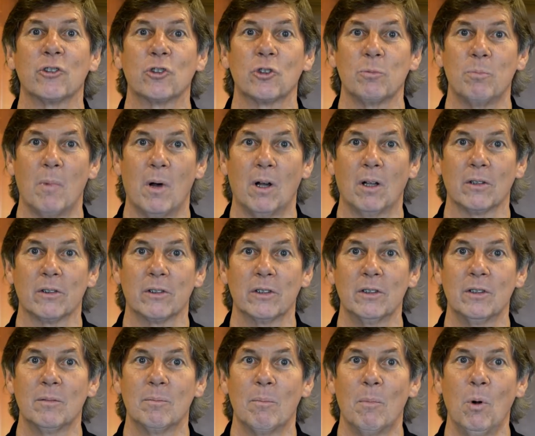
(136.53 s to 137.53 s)

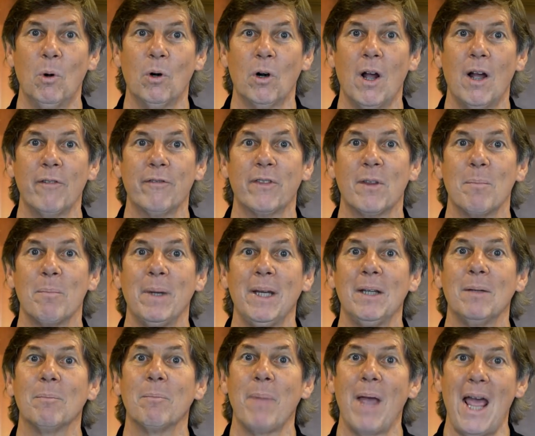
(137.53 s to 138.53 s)
smaller, more off the
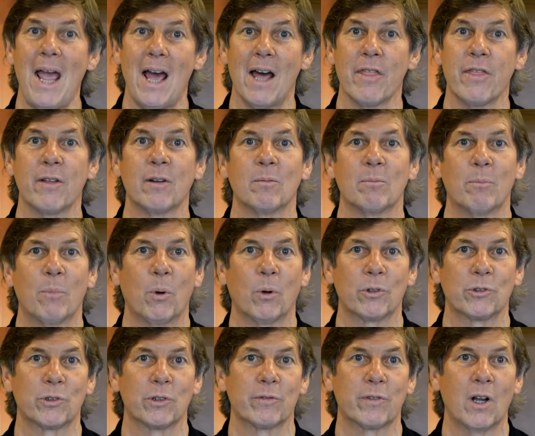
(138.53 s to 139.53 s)
beaten path
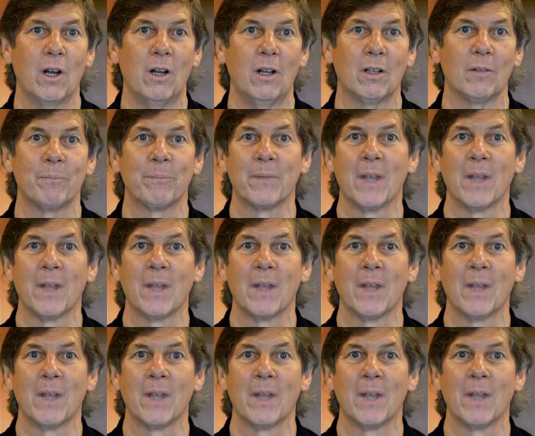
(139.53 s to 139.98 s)
ports of call.